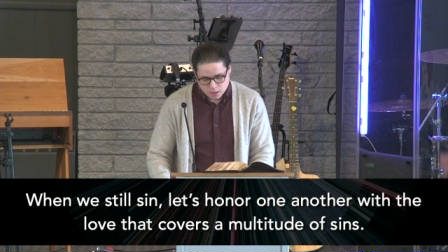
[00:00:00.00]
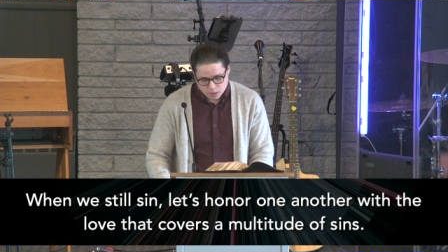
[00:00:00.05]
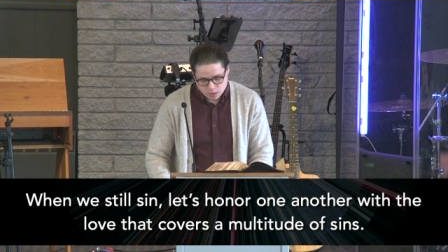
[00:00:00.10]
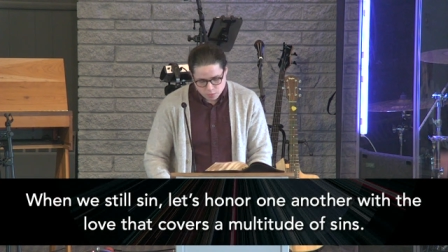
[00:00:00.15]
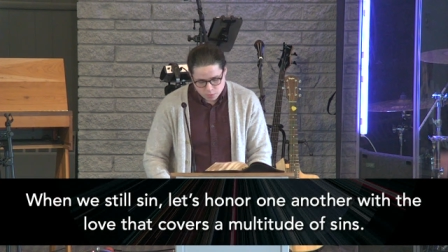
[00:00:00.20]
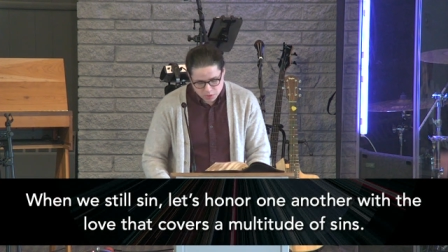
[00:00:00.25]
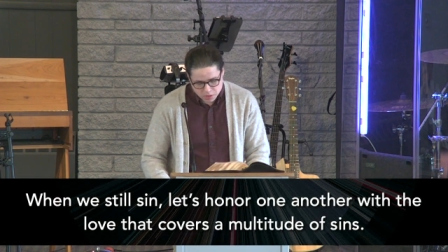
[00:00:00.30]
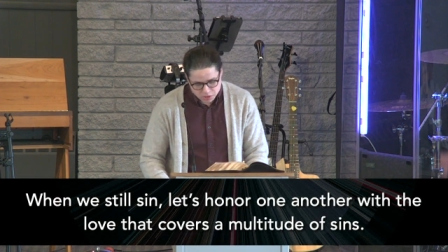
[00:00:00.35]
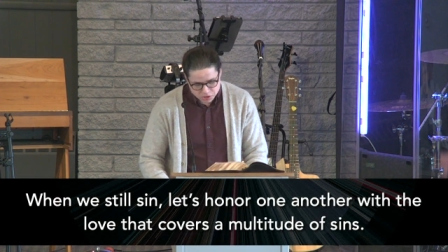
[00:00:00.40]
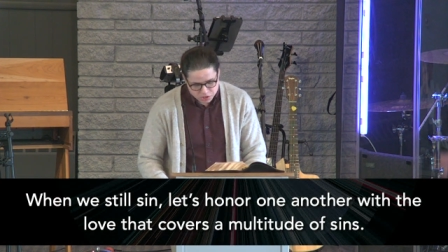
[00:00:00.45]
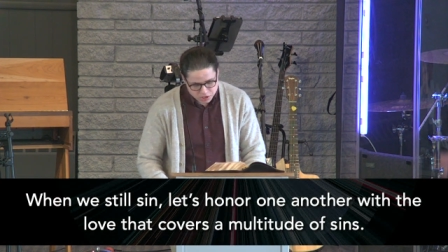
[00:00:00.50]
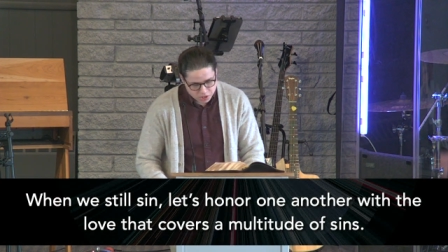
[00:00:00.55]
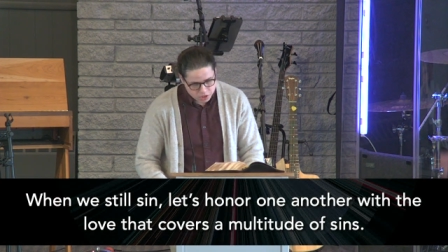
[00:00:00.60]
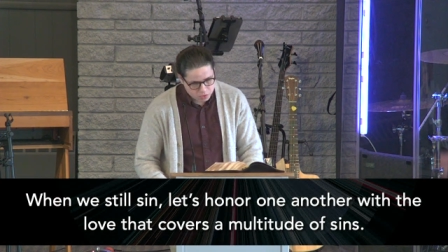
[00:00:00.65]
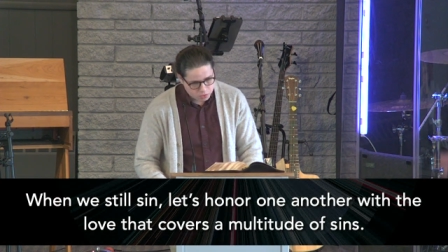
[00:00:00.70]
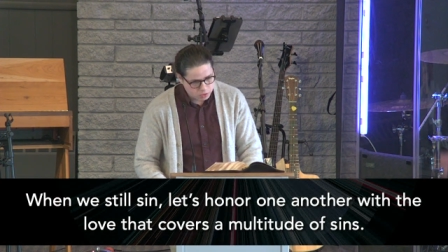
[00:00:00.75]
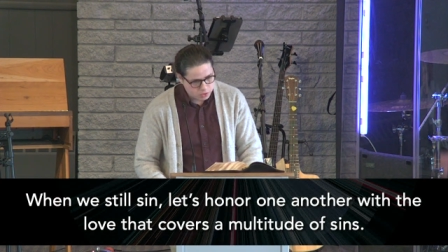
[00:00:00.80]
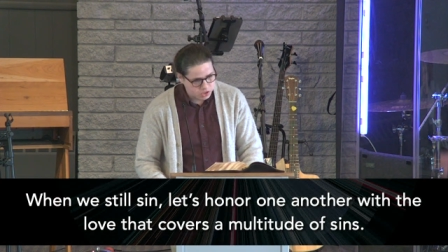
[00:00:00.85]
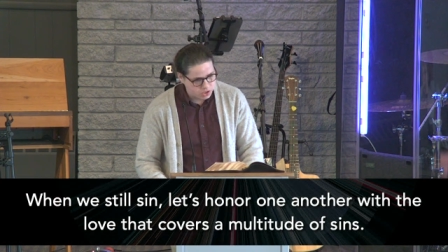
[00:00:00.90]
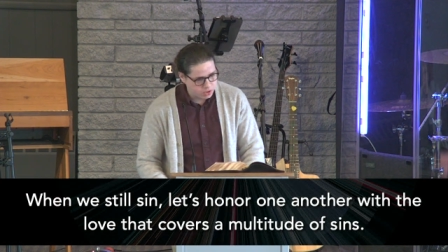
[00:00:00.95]
We continue.
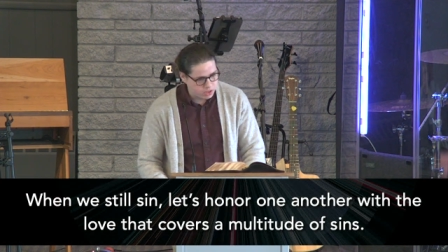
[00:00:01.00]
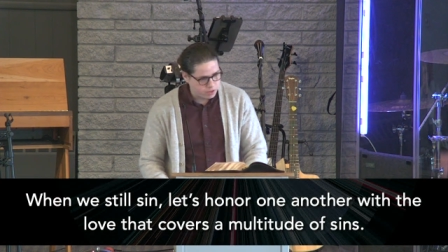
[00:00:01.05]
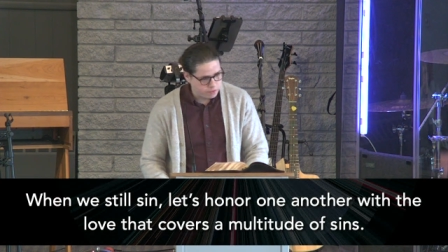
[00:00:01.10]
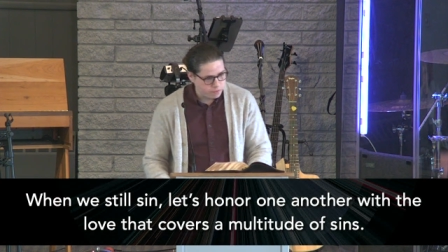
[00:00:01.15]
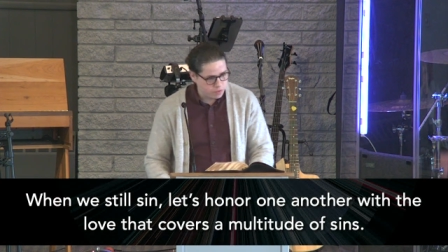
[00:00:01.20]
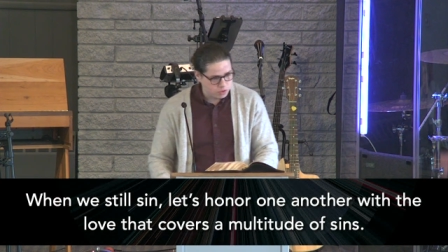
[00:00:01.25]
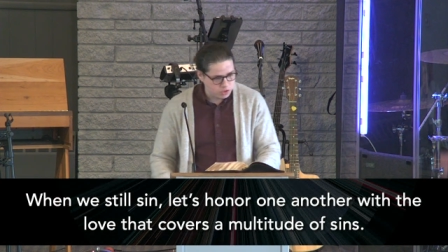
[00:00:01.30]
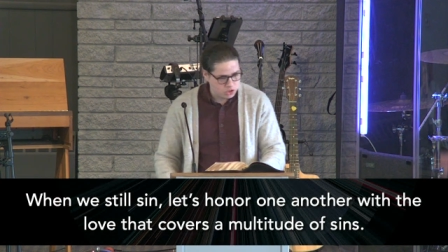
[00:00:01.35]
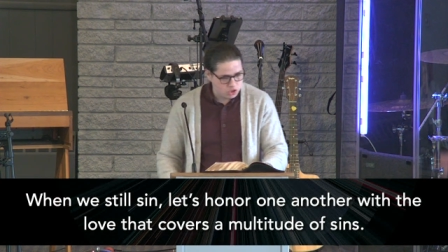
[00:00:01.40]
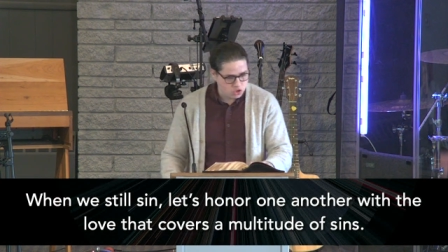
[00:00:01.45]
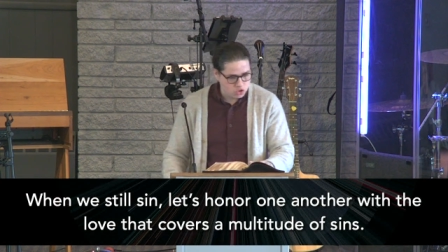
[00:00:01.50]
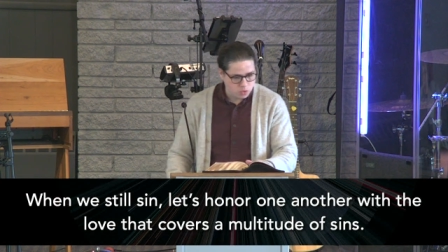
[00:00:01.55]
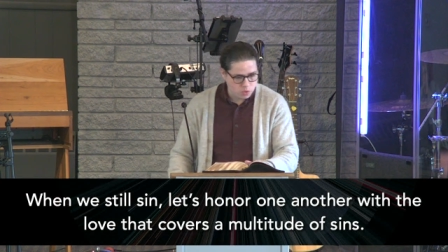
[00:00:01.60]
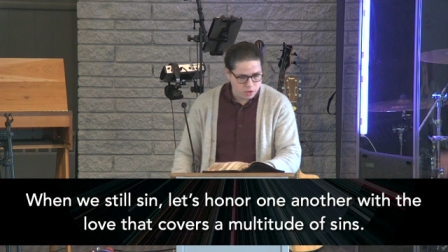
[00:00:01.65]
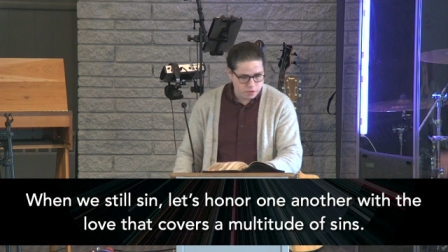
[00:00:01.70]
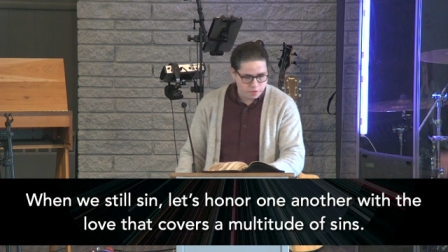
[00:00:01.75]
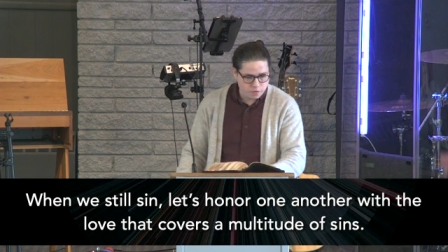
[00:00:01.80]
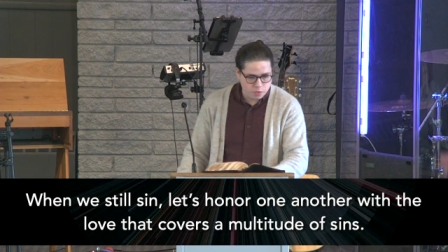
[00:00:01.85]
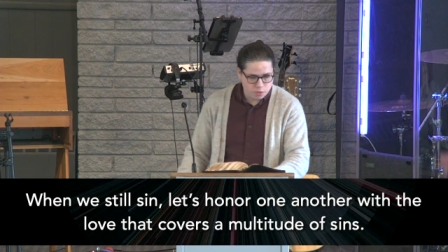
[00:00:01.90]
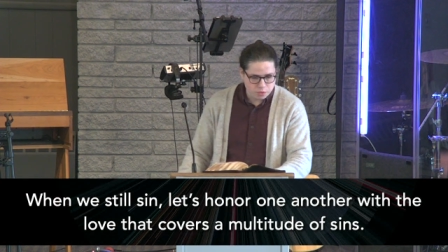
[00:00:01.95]
Let's look at verses
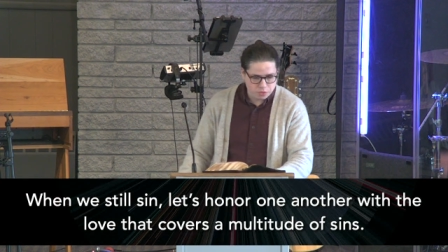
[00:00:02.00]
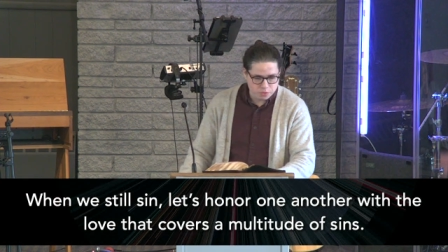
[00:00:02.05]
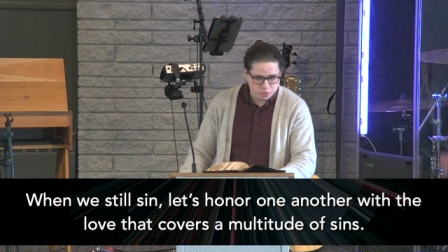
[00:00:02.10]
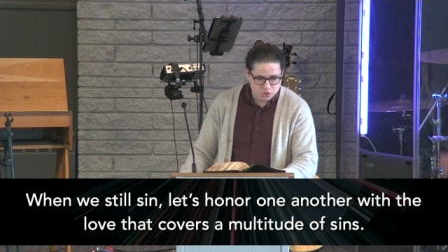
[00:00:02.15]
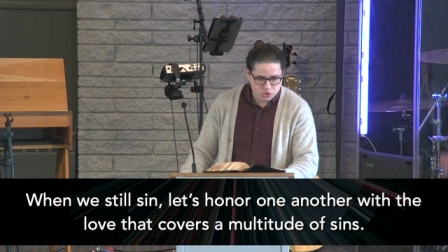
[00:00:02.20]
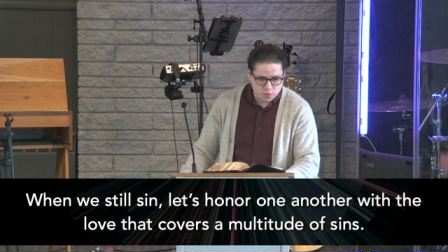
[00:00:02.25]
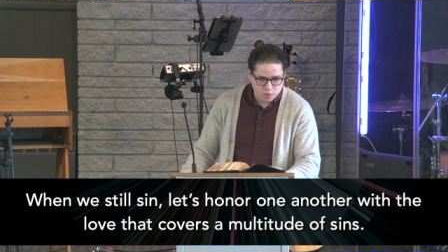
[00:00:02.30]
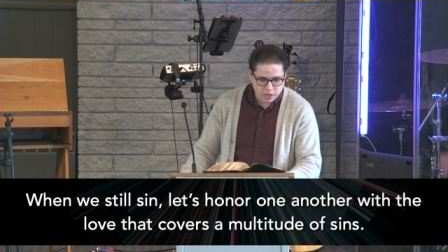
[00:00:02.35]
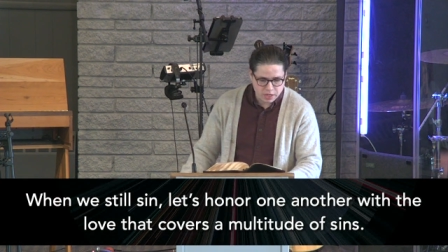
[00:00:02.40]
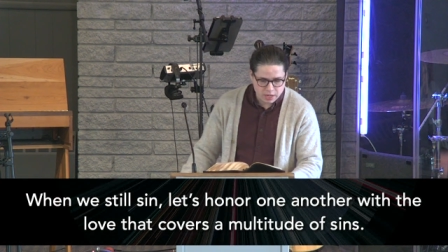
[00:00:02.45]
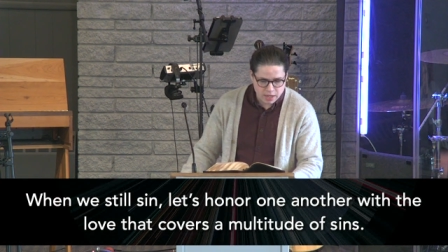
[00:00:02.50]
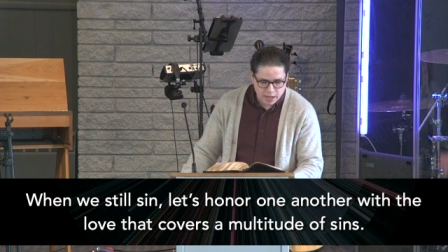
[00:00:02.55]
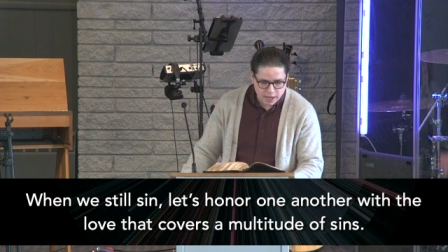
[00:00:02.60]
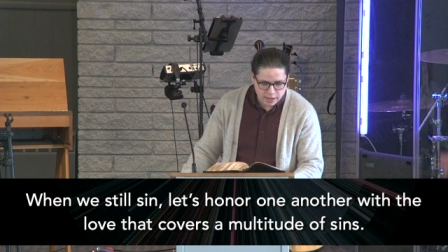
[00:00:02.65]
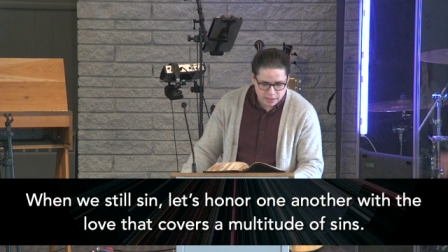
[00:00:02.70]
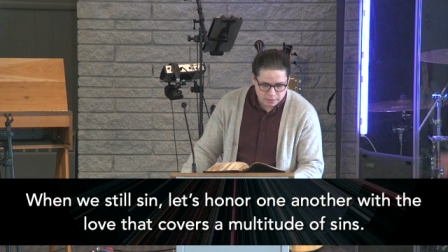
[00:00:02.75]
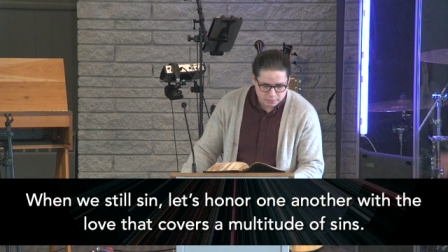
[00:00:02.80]
24 through 29.